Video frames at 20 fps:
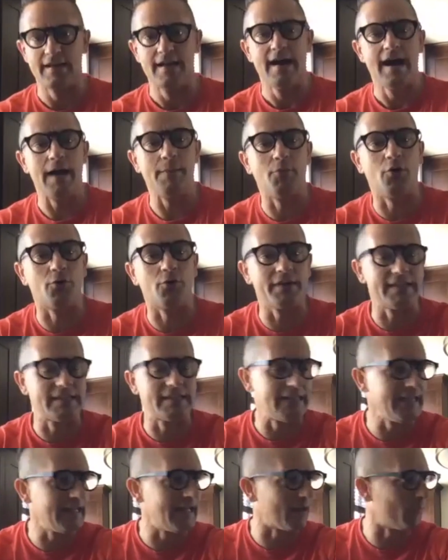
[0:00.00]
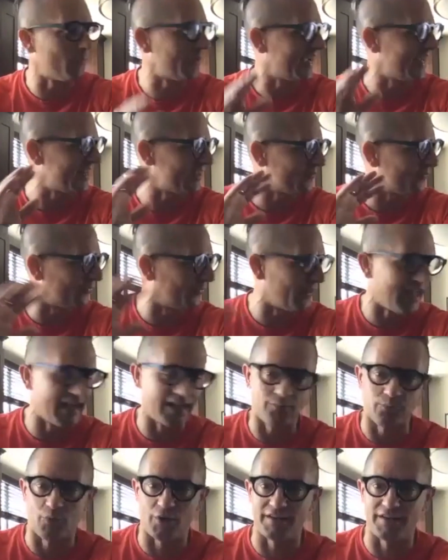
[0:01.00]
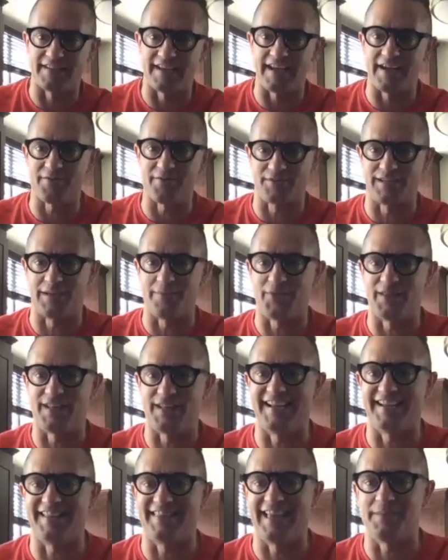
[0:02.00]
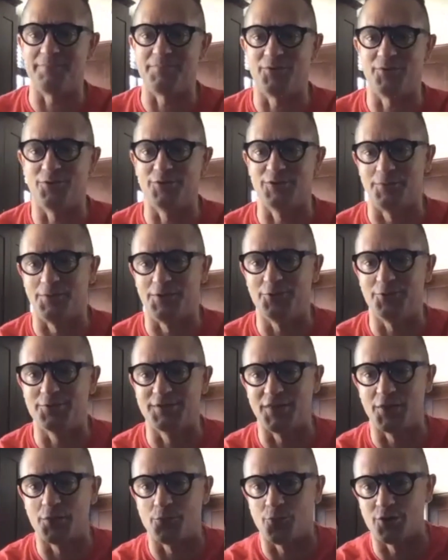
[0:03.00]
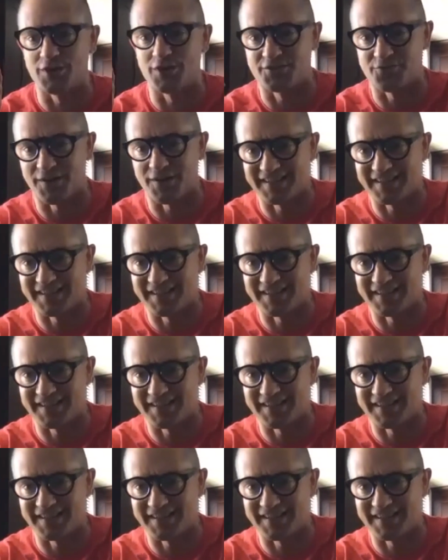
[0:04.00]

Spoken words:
I'm already seeing like we're getting flagged one day or something like that because we're using the word drug